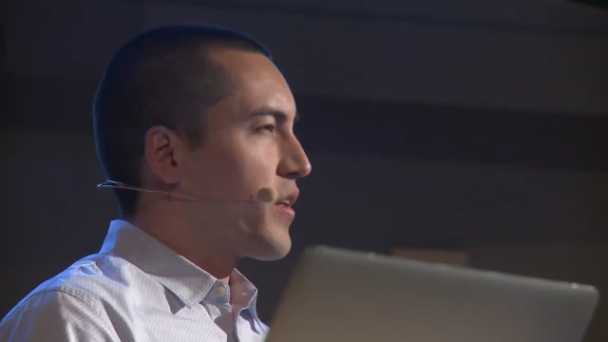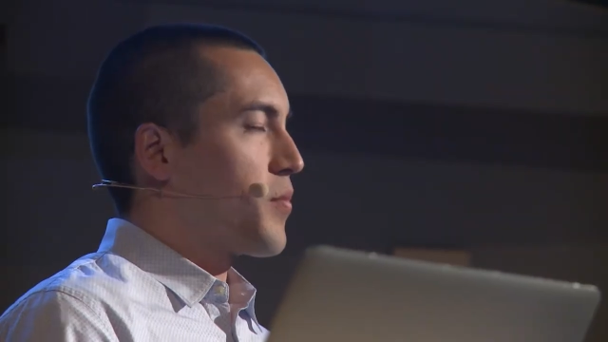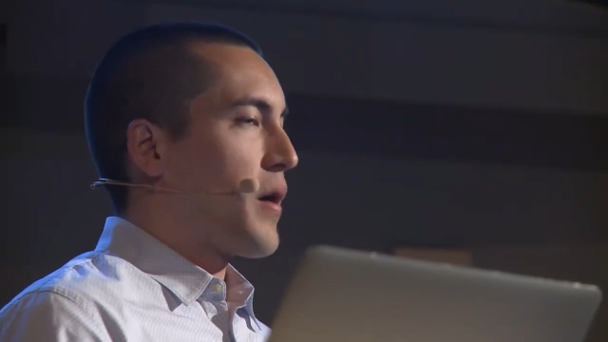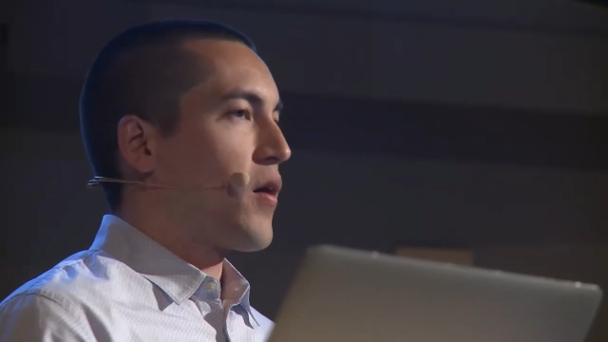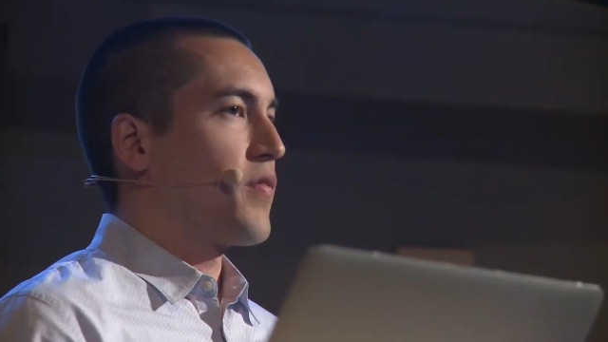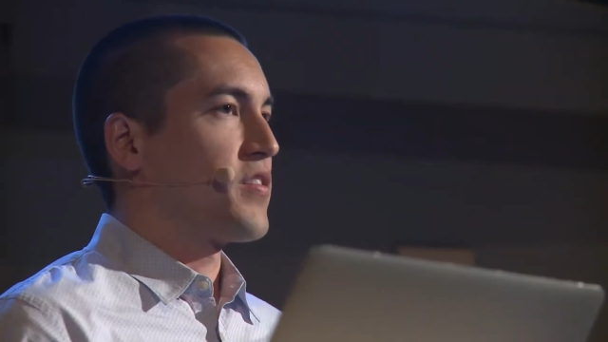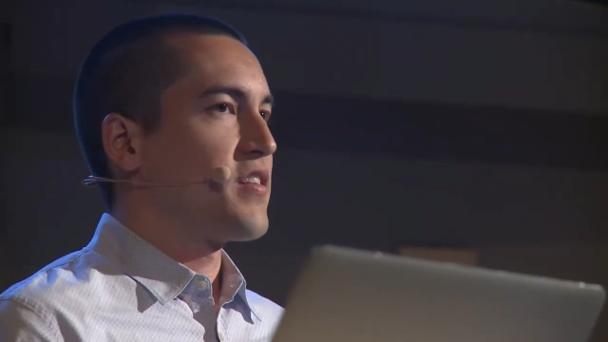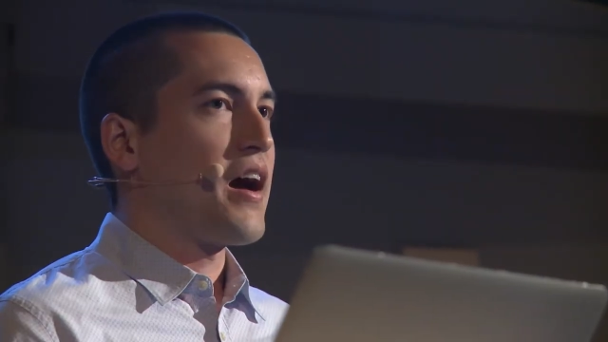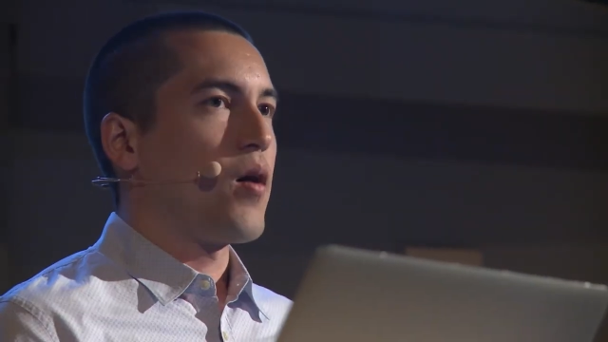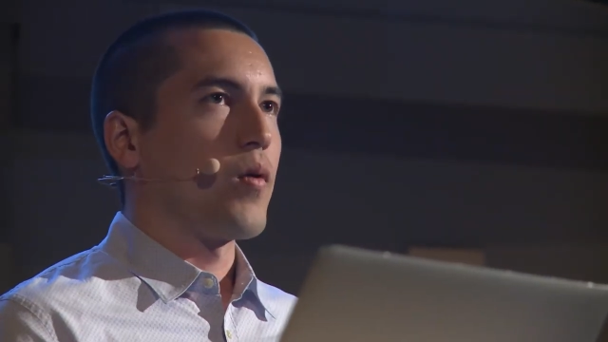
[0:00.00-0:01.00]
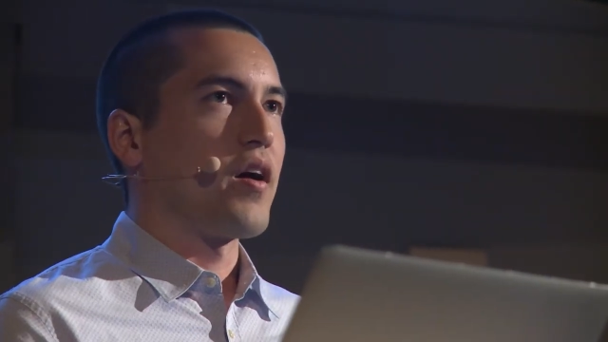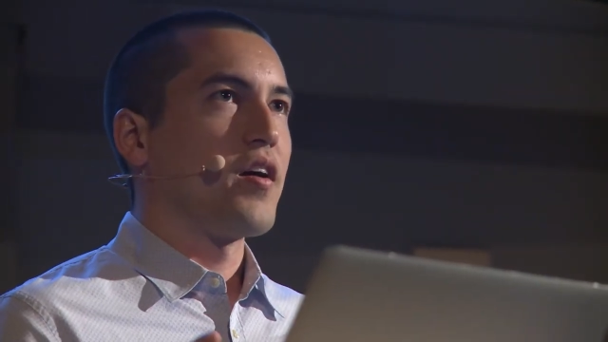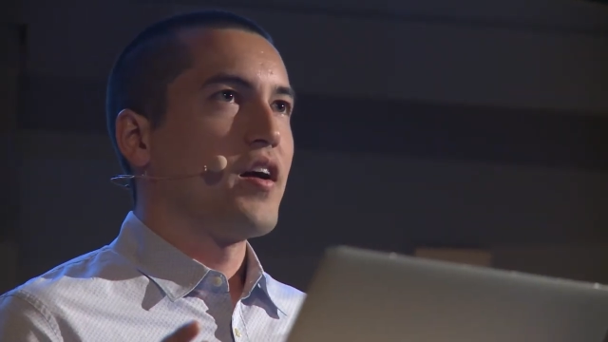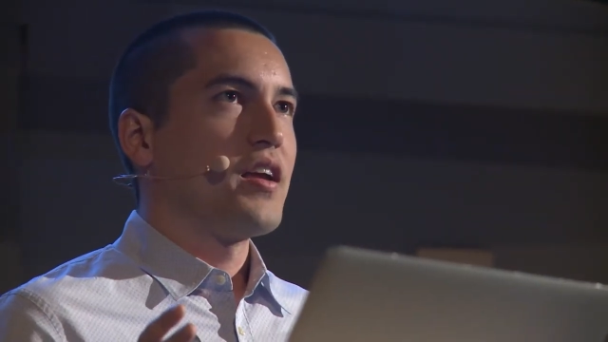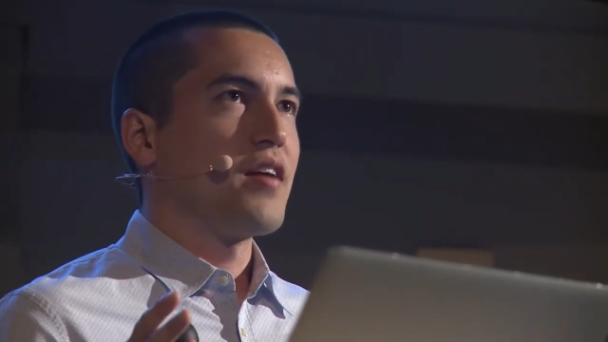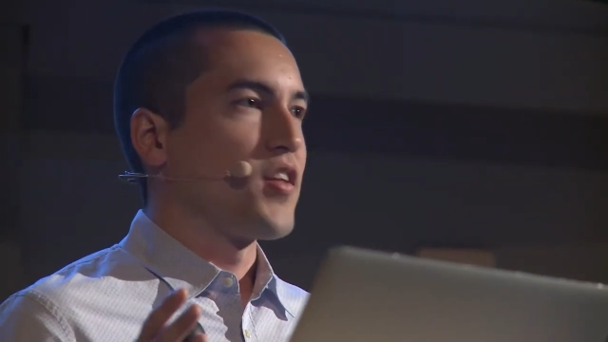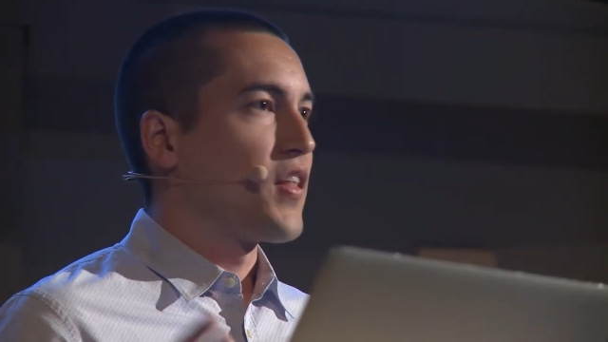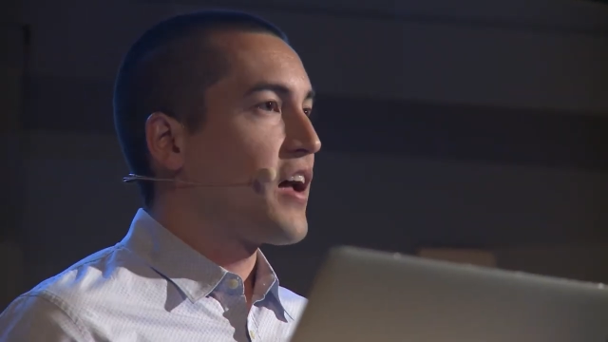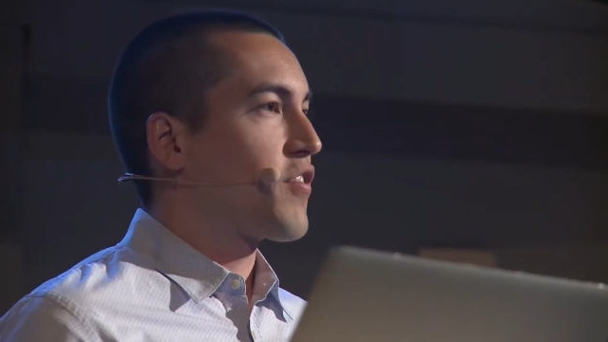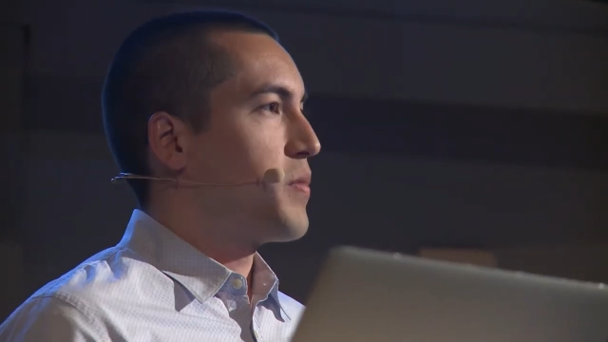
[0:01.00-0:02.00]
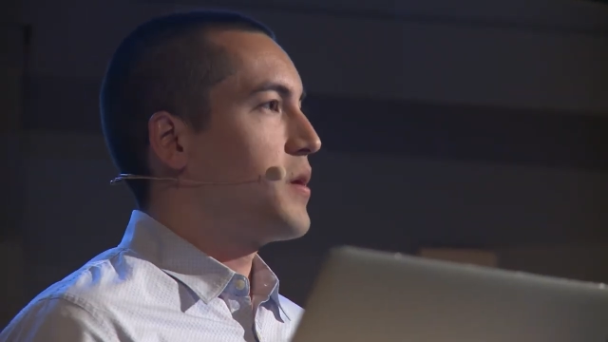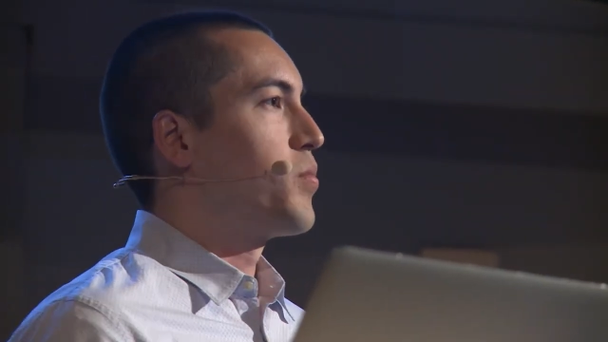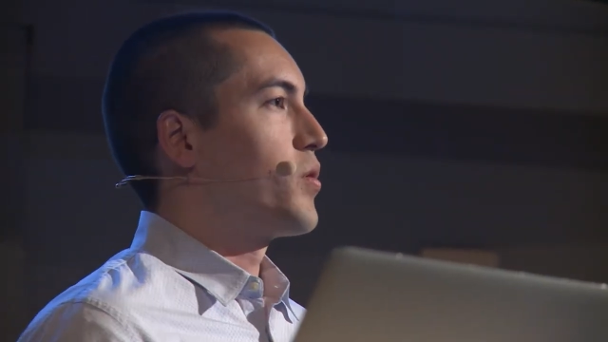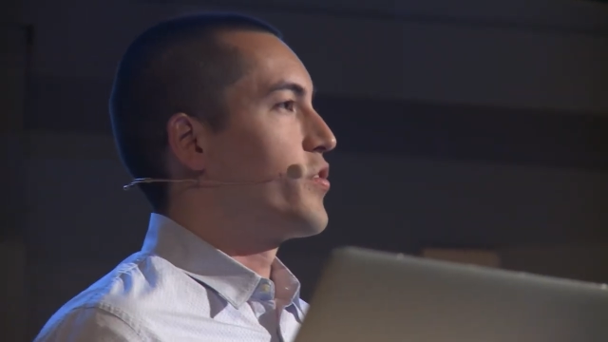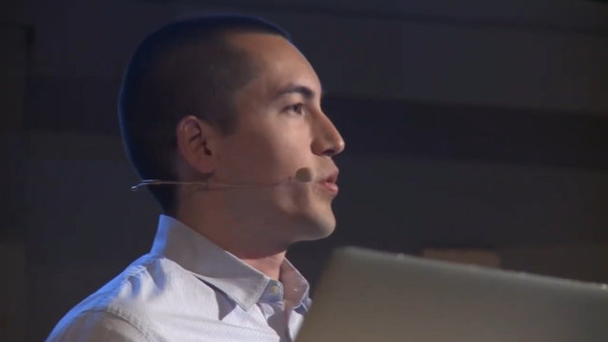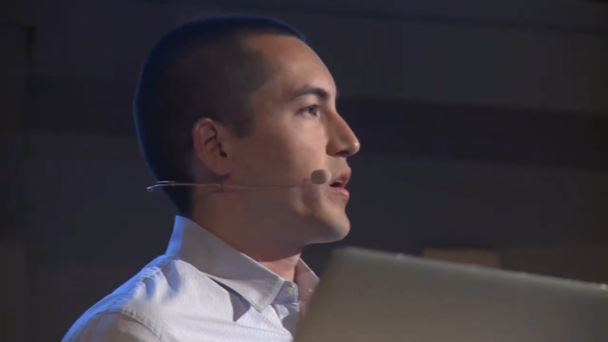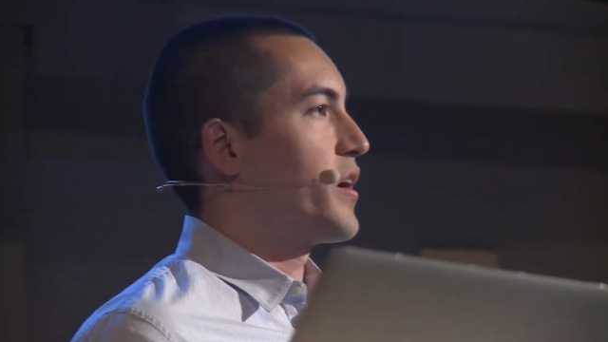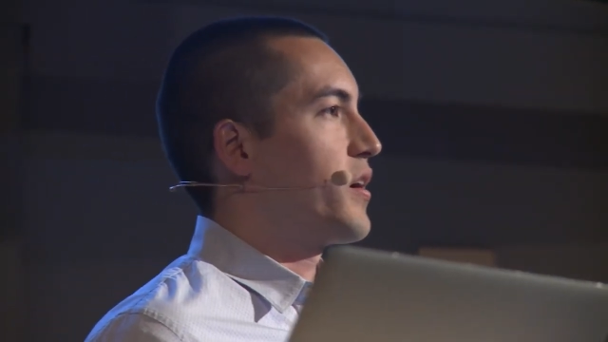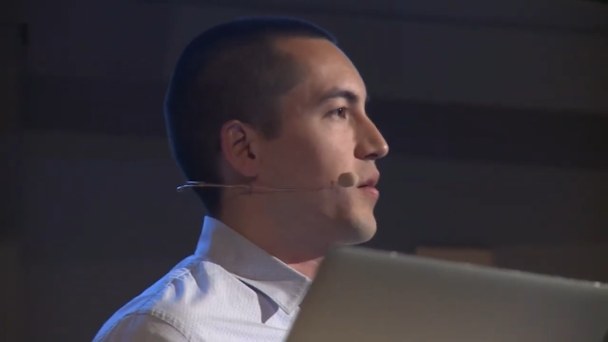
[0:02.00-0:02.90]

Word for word: the power of this now where you have a lot of people doing